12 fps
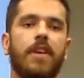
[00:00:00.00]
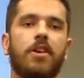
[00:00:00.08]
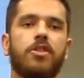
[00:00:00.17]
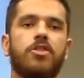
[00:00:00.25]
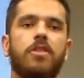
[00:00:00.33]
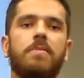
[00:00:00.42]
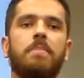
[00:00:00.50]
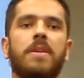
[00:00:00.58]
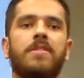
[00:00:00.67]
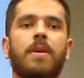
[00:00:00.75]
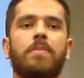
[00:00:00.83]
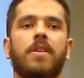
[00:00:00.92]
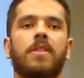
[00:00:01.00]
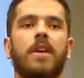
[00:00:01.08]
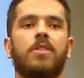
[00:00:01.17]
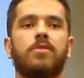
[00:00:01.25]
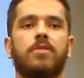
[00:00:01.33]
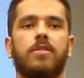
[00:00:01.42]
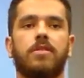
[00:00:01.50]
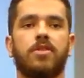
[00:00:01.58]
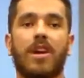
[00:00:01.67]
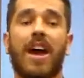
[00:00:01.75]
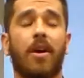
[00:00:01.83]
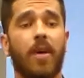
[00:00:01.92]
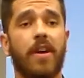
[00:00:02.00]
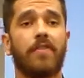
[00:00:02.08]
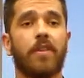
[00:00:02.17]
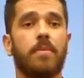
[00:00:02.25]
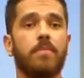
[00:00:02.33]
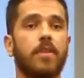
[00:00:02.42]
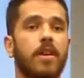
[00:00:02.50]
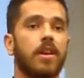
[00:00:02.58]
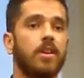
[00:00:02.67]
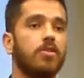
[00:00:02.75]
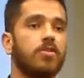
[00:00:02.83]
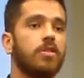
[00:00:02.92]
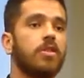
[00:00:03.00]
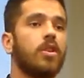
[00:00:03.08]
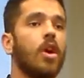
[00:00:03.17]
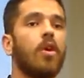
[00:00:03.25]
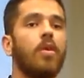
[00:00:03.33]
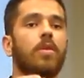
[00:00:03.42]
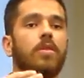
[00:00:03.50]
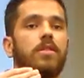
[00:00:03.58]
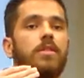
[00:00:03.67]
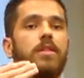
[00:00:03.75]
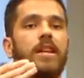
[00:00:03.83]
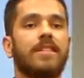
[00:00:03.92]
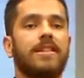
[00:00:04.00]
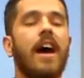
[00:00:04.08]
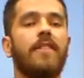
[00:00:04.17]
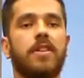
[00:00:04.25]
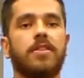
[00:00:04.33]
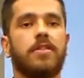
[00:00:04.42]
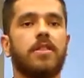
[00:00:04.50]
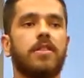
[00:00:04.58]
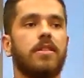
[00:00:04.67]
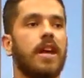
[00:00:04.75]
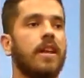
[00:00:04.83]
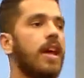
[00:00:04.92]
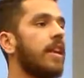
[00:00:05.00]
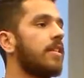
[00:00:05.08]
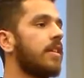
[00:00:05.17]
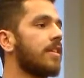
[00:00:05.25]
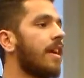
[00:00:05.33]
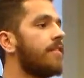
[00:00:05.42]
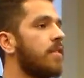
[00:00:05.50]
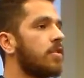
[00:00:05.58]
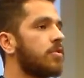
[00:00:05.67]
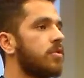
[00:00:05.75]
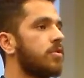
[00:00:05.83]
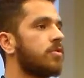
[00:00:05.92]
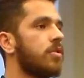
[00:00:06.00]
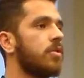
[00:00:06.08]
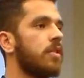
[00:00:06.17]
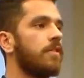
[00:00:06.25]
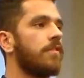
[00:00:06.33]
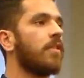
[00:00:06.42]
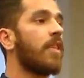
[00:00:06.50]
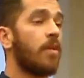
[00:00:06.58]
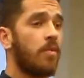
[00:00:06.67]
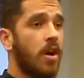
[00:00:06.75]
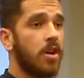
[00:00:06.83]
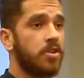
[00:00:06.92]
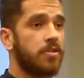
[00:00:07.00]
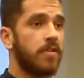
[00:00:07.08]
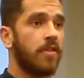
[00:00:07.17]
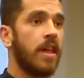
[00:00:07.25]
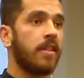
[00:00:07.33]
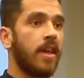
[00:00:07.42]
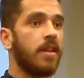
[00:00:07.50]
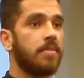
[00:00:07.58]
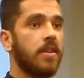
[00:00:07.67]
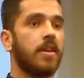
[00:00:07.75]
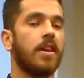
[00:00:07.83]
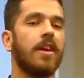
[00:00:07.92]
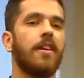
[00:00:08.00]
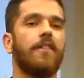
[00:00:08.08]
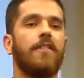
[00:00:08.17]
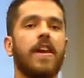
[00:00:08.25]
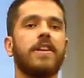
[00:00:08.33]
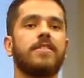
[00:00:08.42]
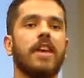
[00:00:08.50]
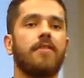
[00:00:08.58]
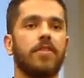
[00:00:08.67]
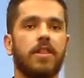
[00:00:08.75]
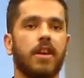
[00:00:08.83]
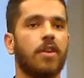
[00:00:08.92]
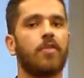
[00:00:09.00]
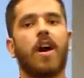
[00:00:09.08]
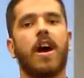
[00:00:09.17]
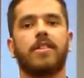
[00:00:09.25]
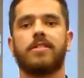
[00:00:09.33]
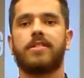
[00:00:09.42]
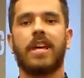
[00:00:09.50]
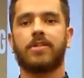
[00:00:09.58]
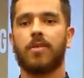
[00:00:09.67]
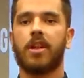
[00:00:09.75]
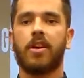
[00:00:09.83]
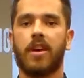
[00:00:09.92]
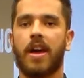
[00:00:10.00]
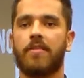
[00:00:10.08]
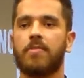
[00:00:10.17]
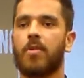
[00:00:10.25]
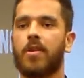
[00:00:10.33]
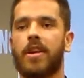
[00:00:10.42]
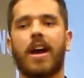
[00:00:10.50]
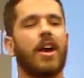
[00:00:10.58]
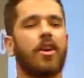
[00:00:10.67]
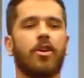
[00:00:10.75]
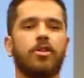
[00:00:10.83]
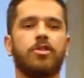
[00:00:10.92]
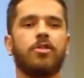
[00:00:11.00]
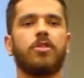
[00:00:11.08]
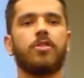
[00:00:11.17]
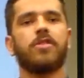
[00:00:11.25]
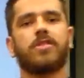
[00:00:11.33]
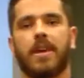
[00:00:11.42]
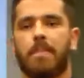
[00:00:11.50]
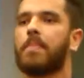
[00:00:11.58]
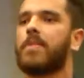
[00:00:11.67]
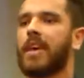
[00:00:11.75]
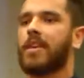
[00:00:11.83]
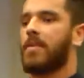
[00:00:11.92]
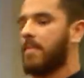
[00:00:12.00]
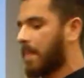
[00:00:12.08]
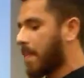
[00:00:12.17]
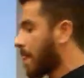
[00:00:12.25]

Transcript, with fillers: Fear shouldn't be something that you shy away from. You should go and dive into anything that fears you so you can feel that rush, feel that enlightenment. Face everything and rise. That's what I look at every morning. I encourage you to do the same. Thank you.